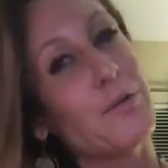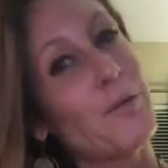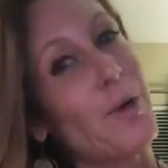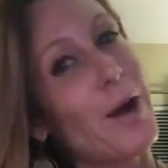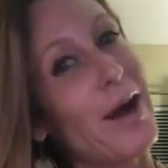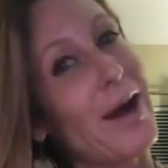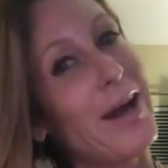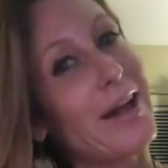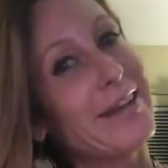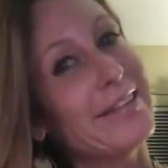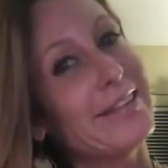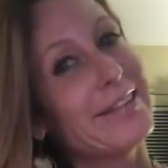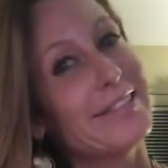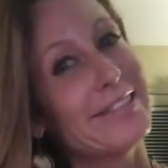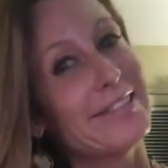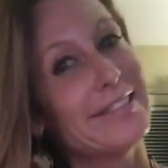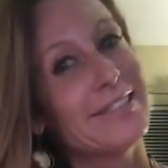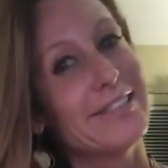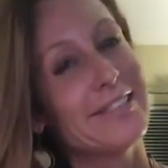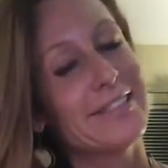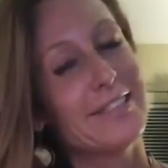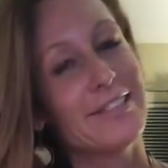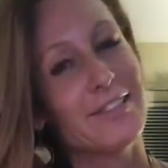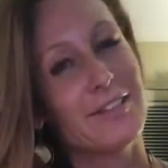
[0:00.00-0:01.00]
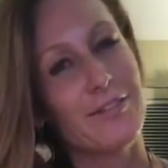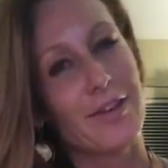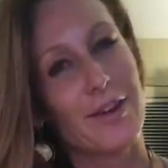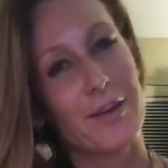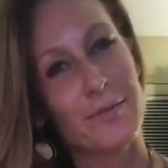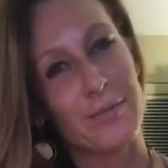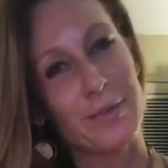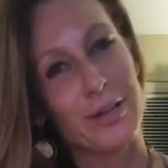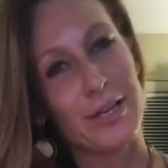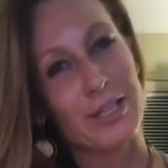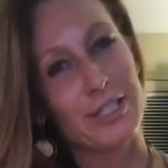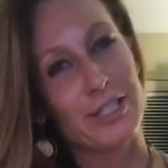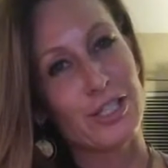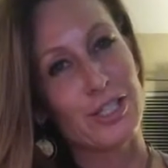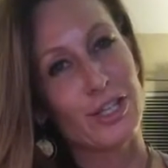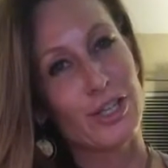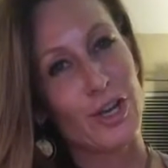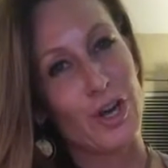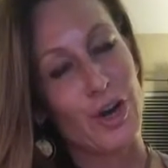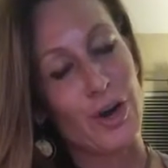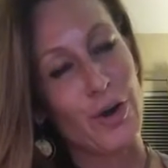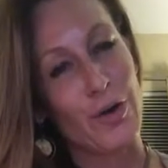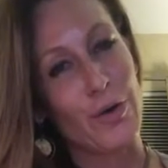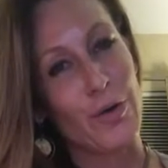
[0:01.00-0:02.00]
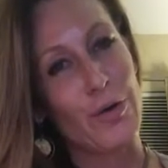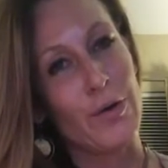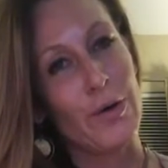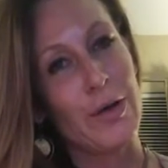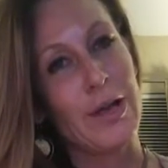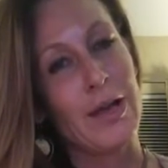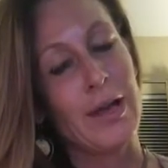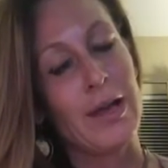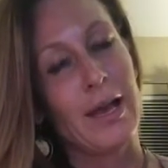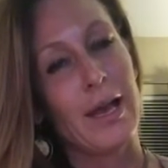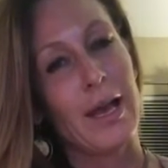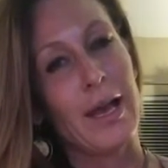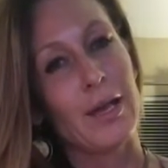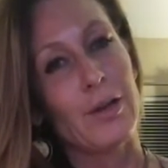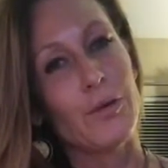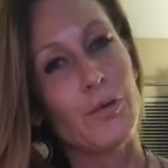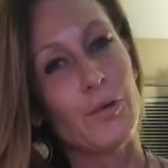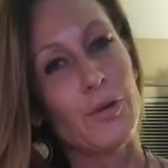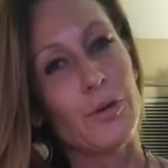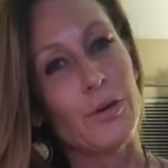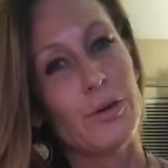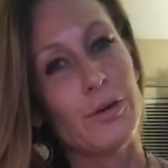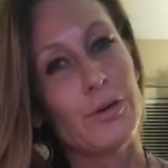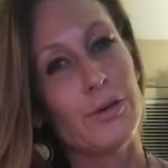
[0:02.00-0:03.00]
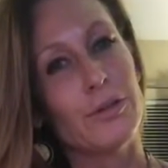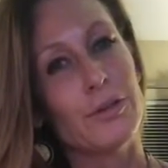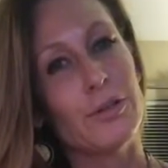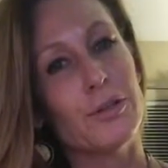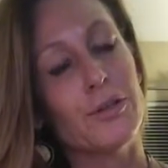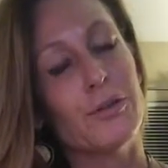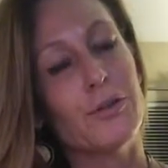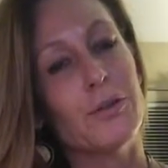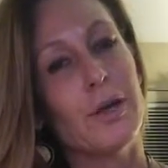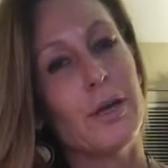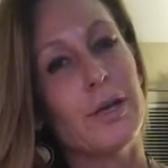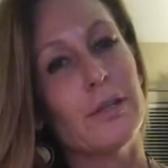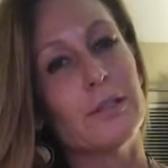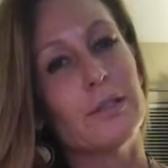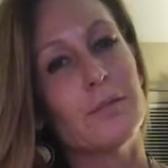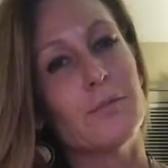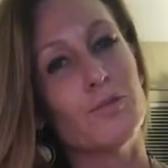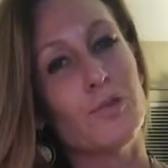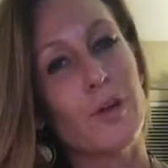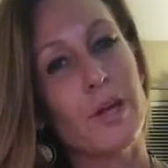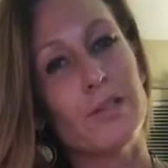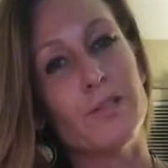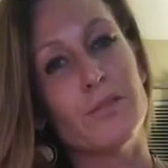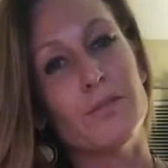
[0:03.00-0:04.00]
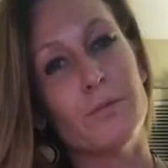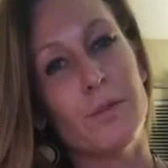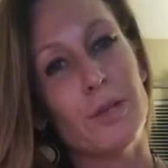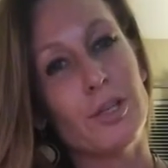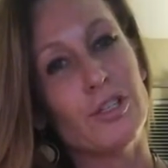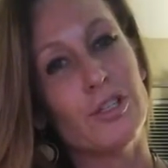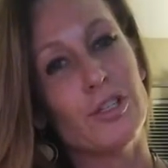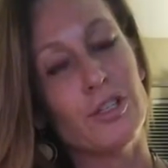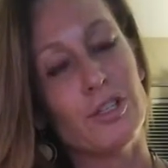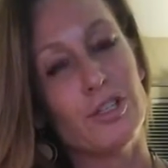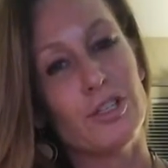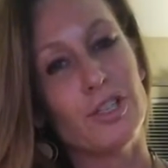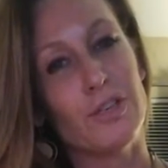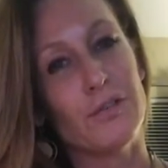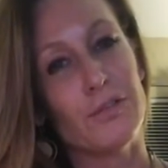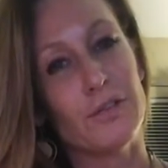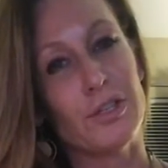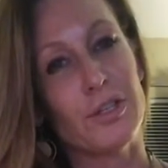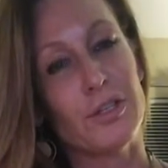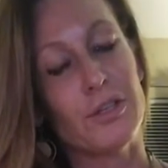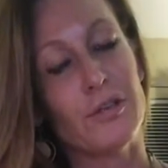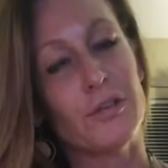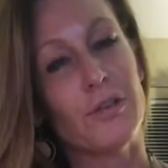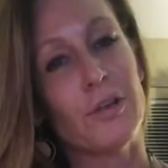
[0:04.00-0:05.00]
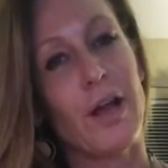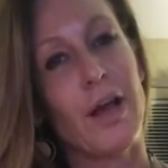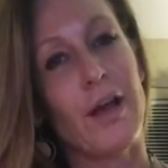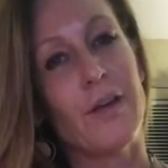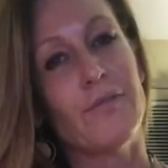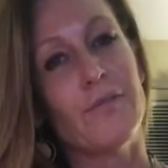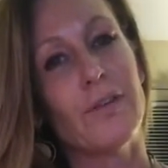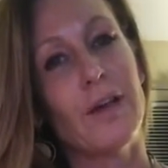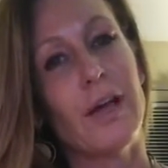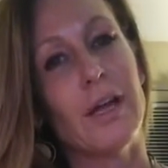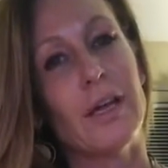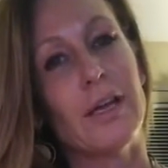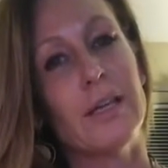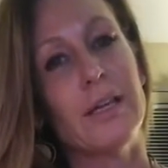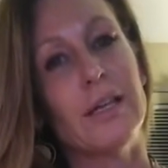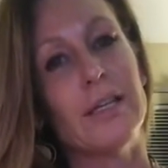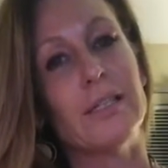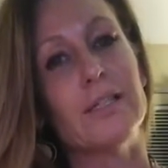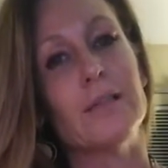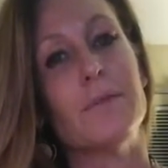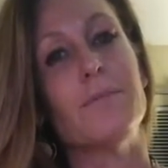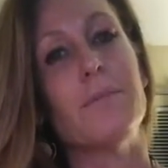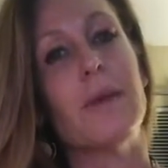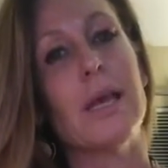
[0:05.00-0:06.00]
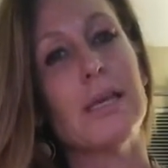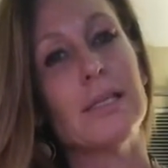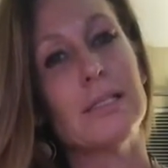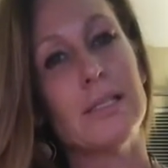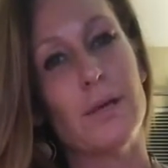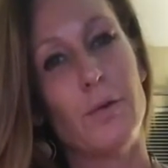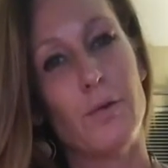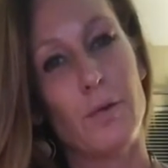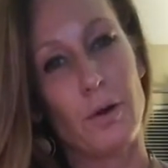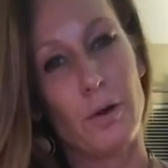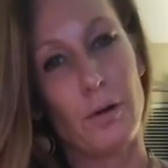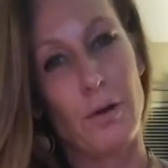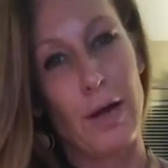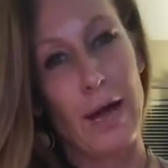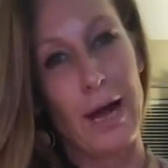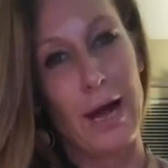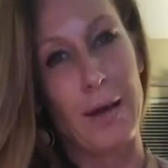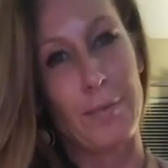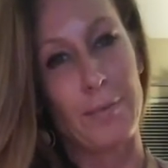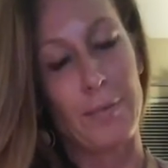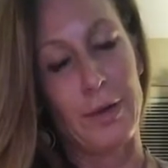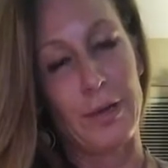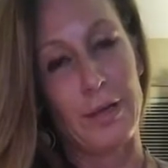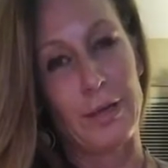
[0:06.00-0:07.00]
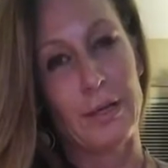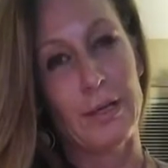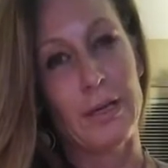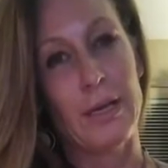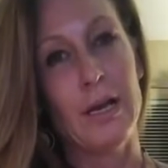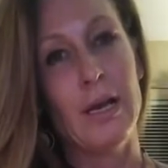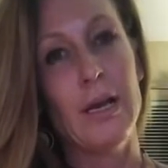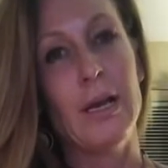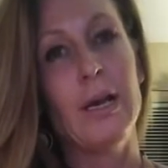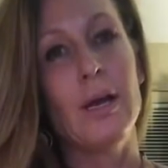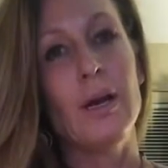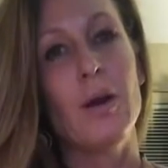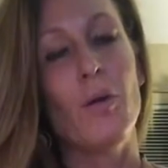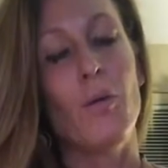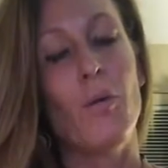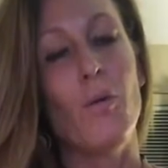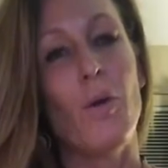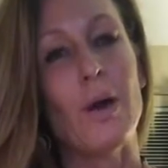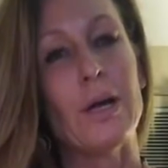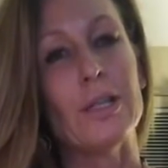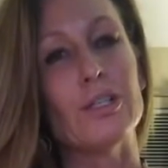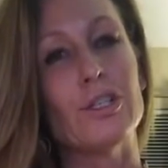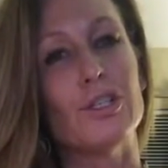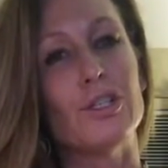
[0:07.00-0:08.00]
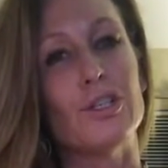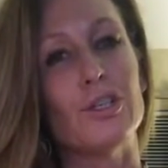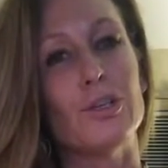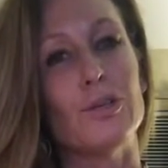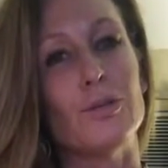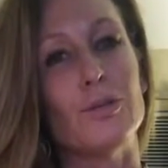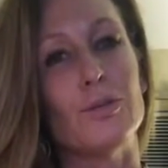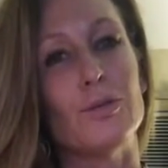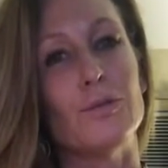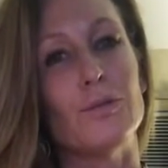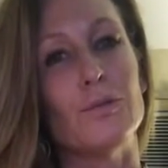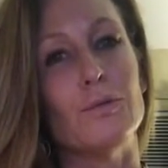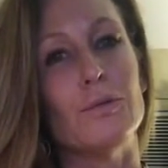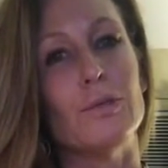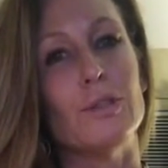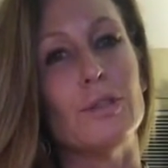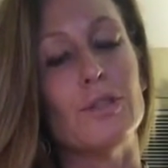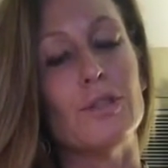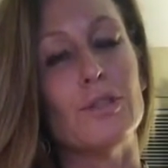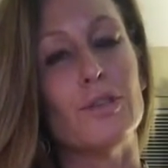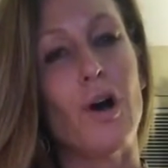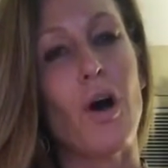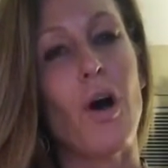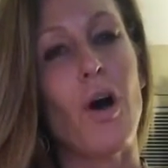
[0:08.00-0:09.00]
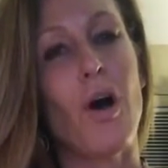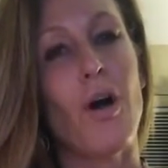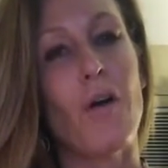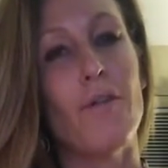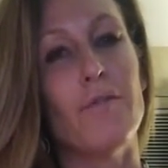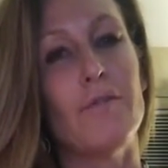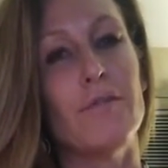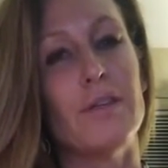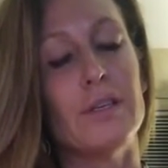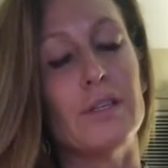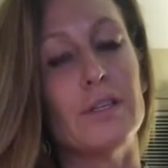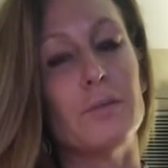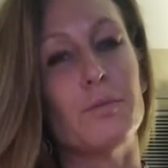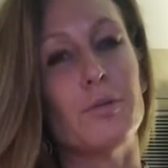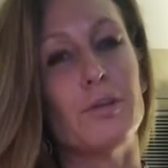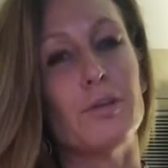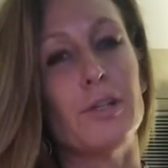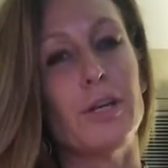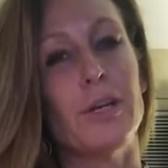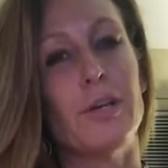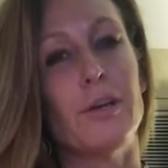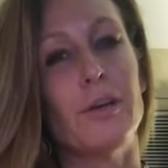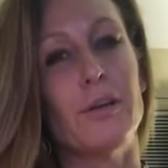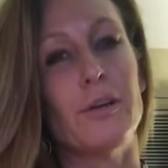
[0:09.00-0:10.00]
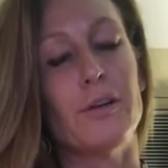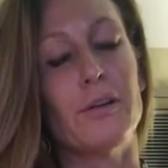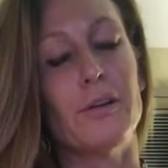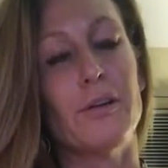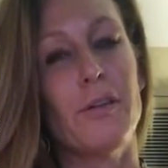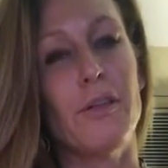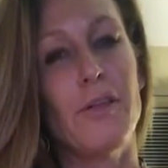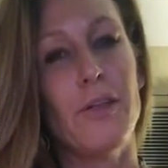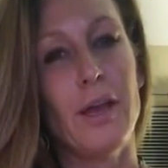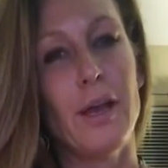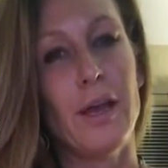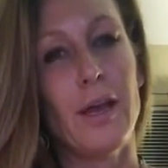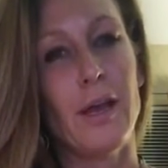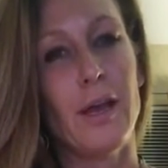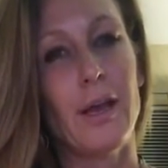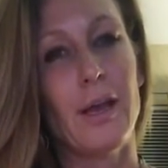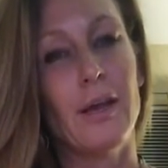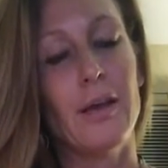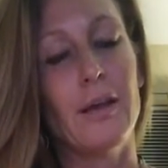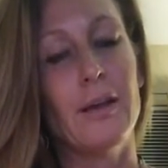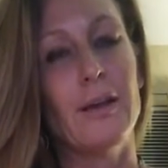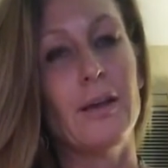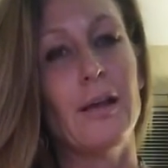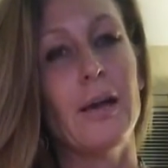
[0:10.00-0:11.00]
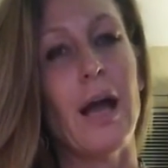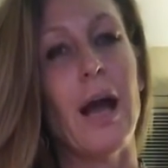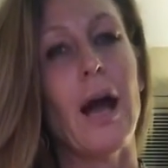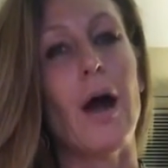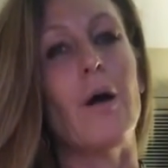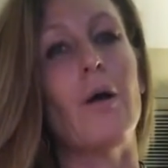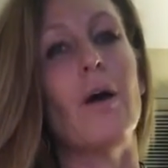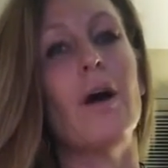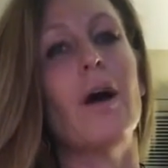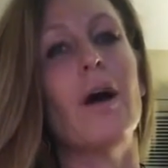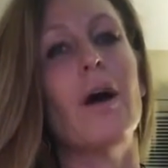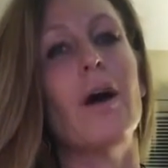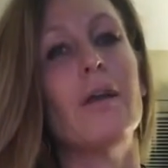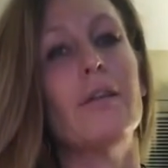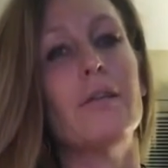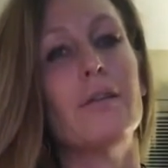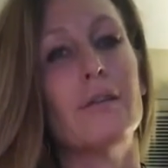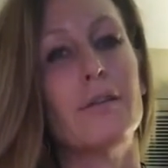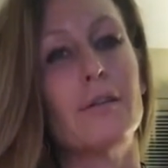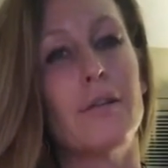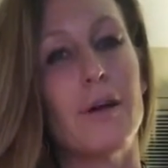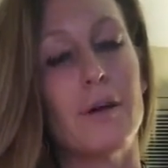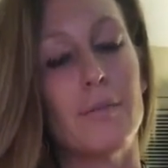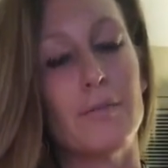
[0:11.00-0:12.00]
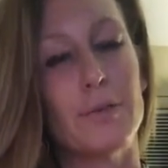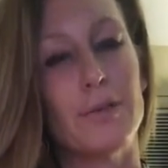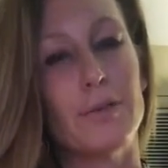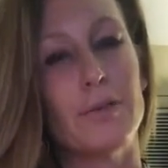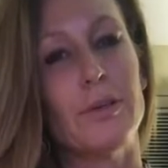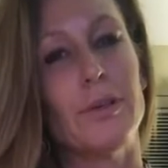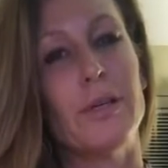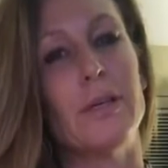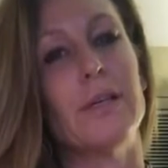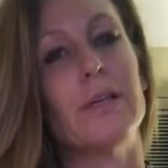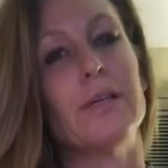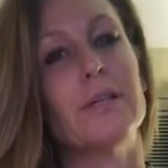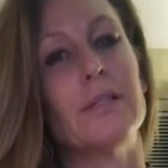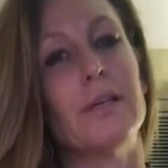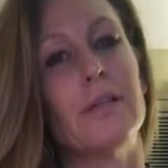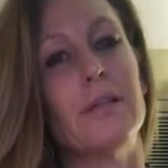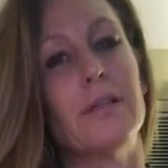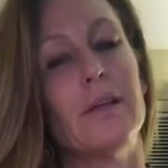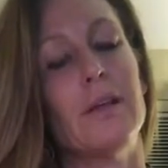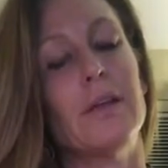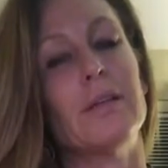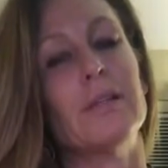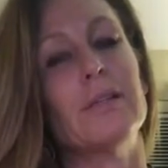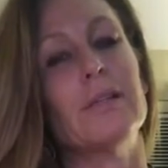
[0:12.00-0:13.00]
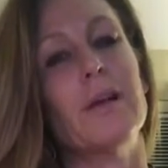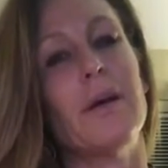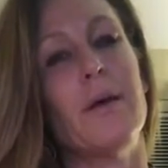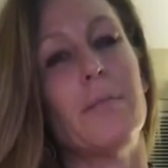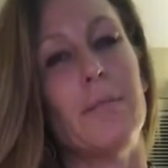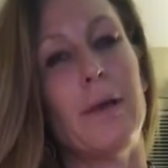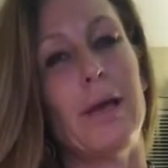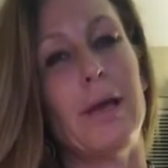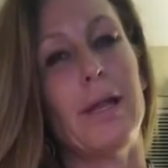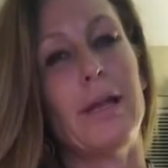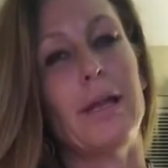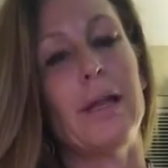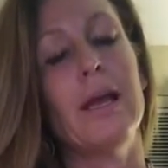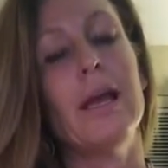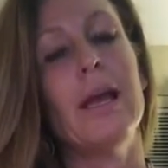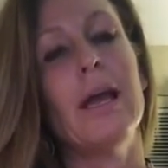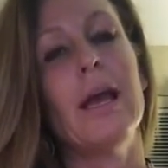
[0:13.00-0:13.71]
why this is a great place to go in order to create some transformation and shifts in your life. And it's amazing what'll happen once you dissolve this particular thing, how other opportunities and things come in